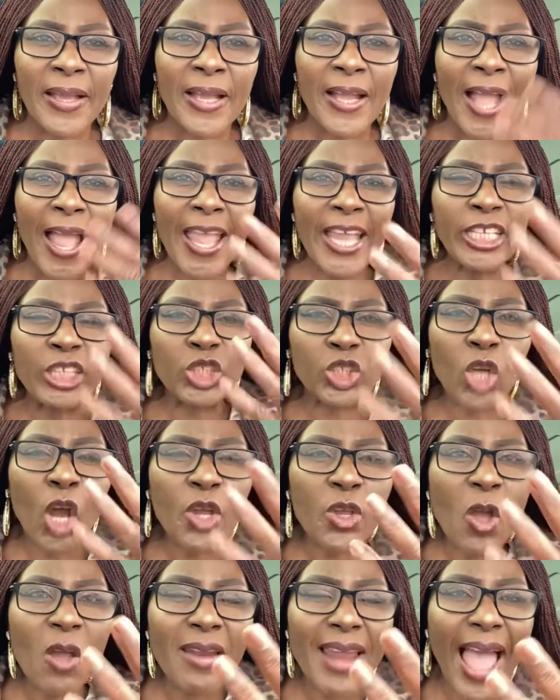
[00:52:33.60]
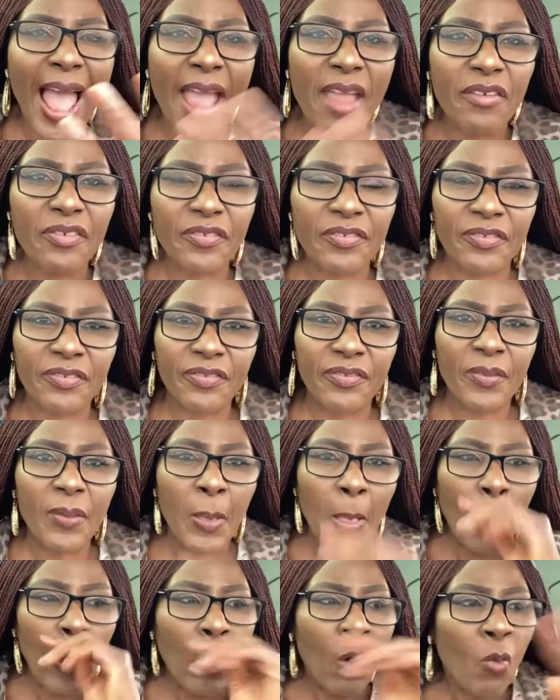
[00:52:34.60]
Insure your life.
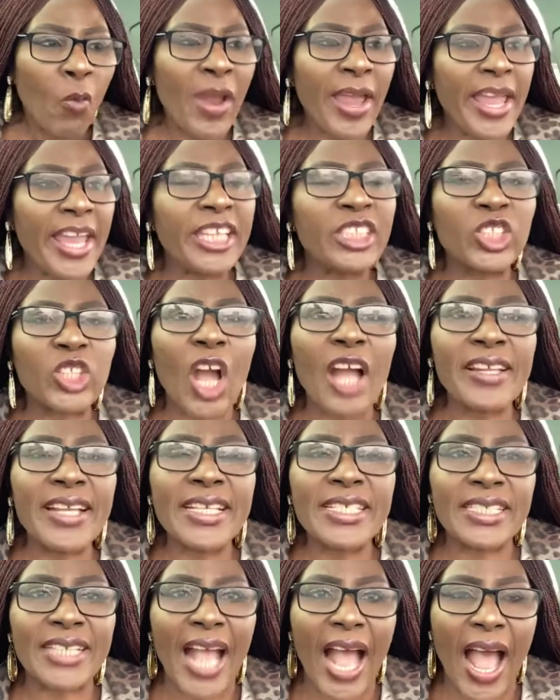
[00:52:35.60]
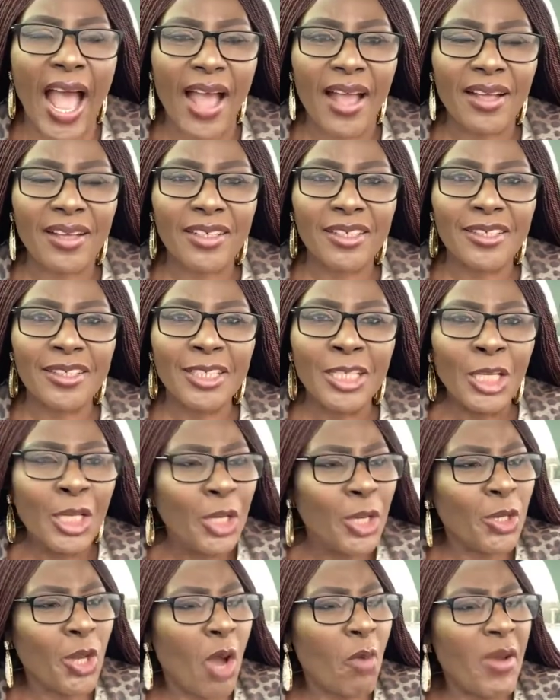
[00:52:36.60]
We insure this car.
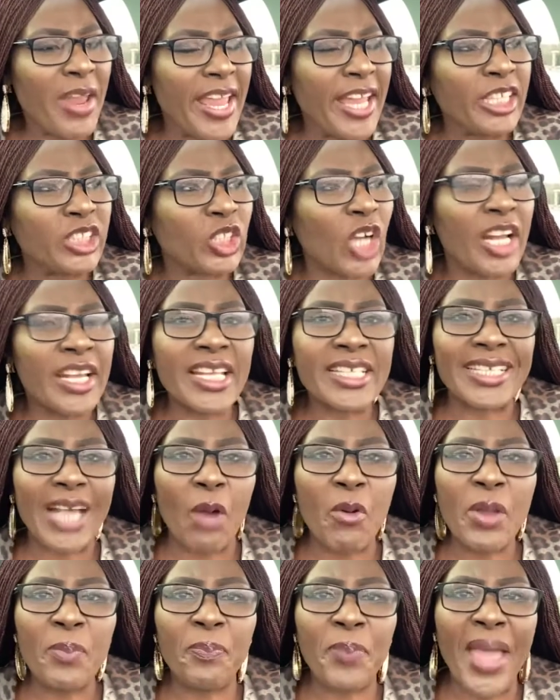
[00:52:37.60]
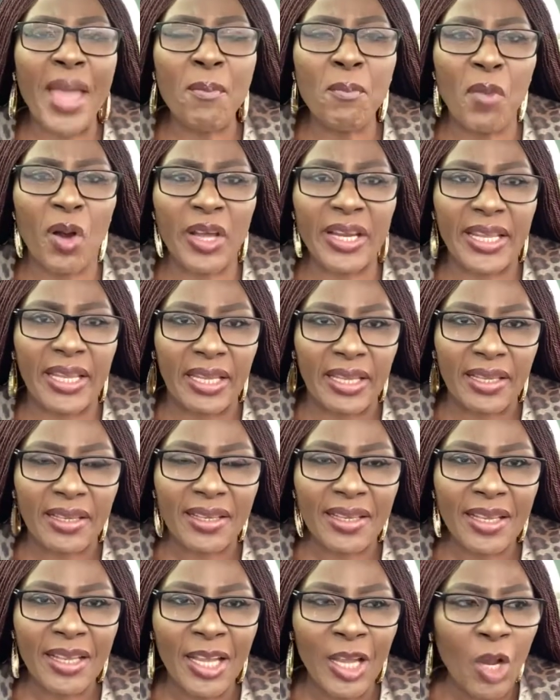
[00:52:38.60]
You know, we insure this car. We pay money.
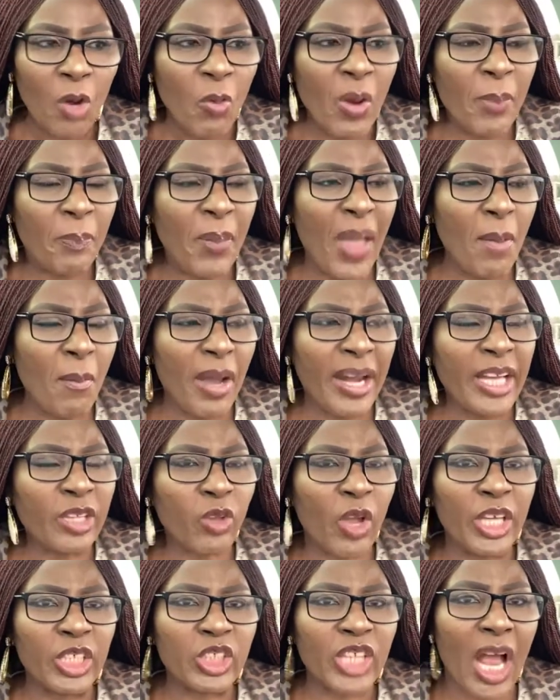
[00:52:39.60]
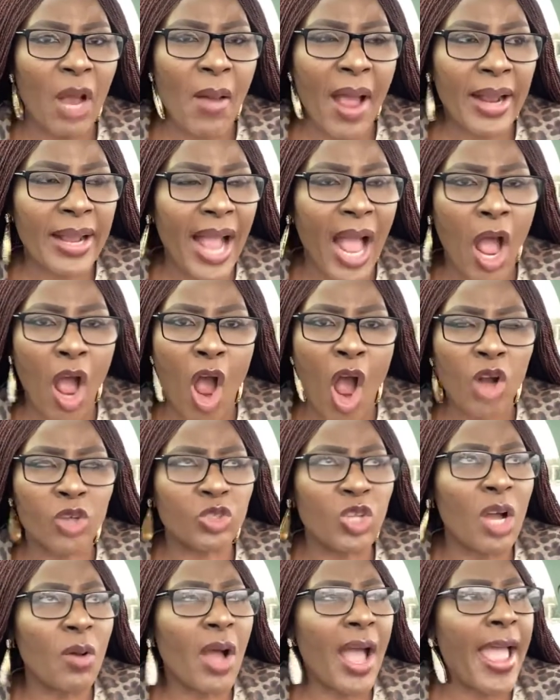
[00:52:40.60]
We pay money to insure our car.
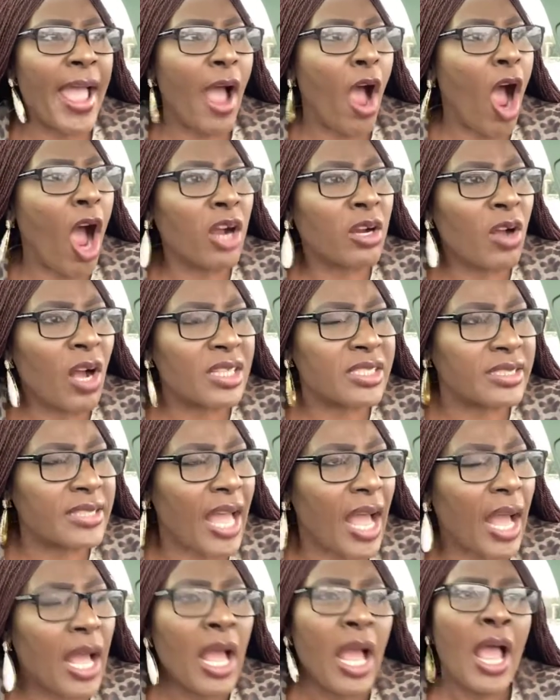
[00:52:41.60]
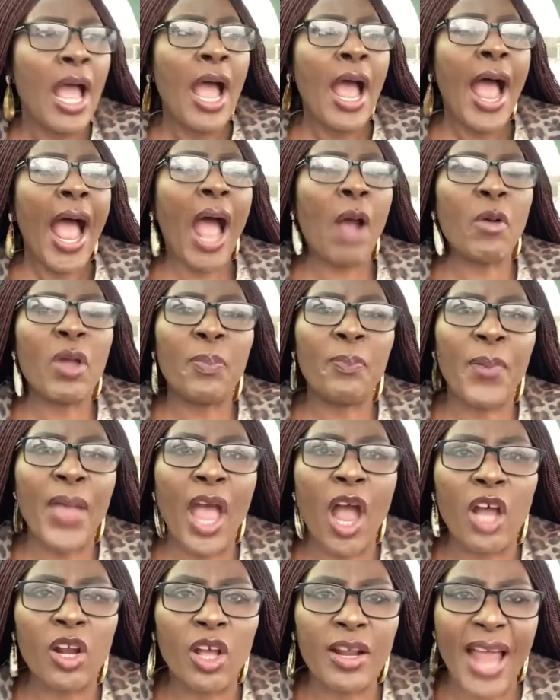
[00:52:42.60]
August now, I will pay
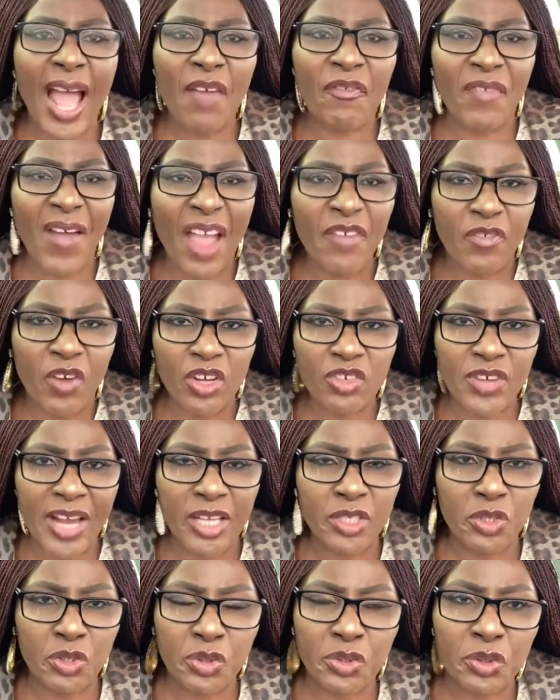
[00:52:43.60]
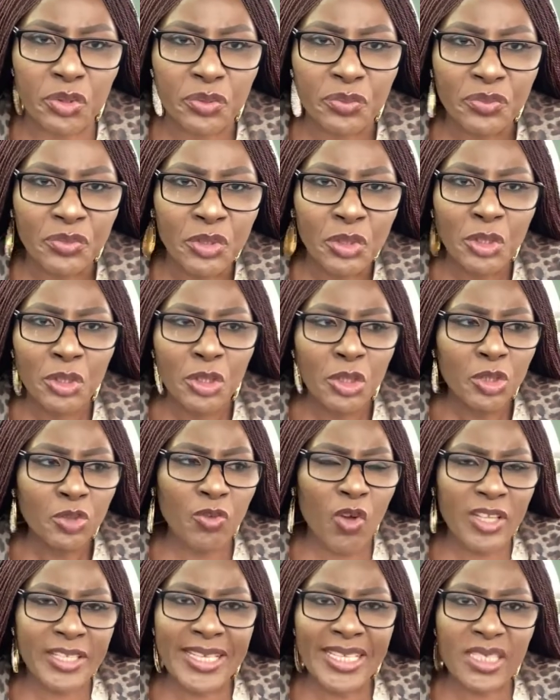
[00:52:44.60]
another 500 euro
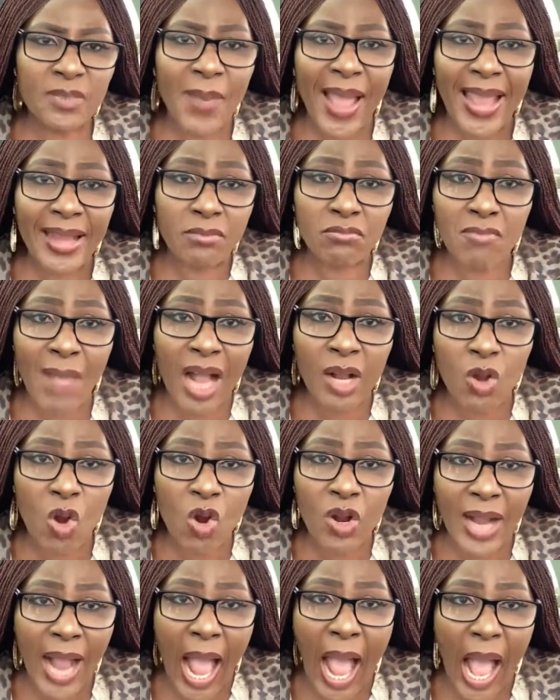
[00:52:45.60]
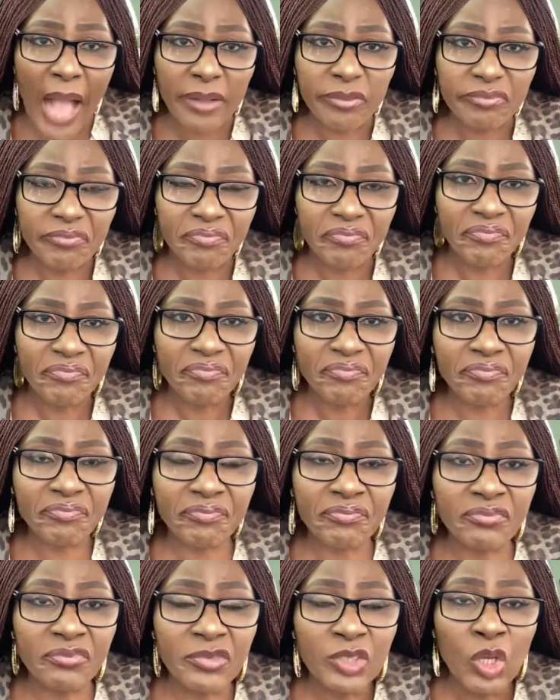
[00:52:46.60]
for this my Paco car.
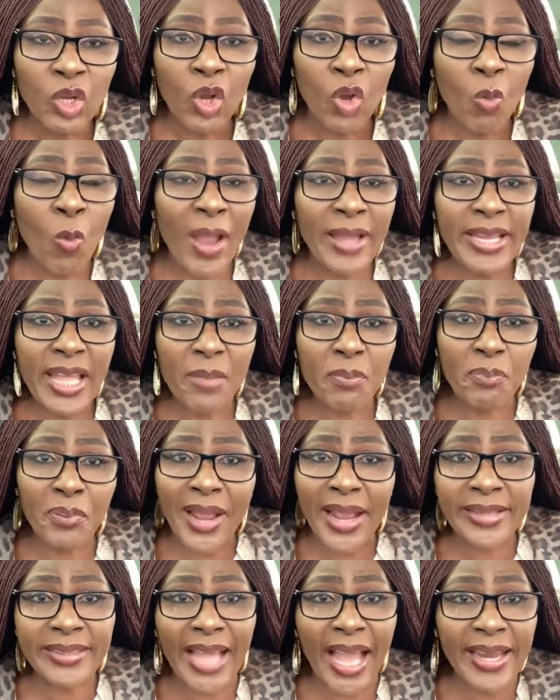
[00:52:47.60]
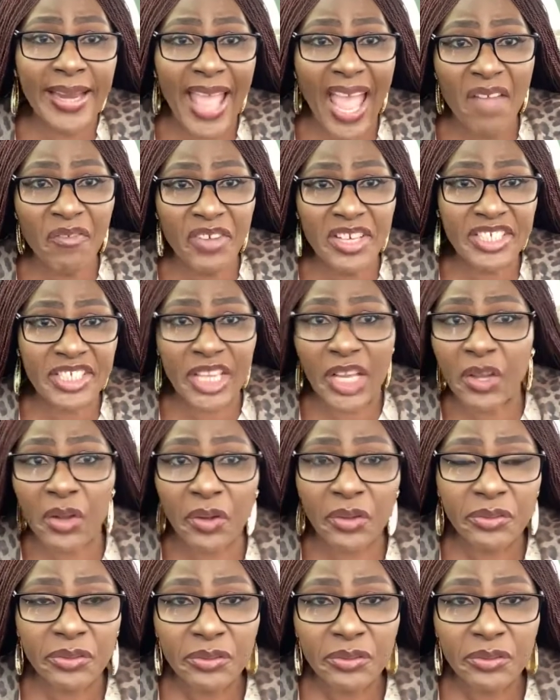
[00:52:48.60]
When they break down every second.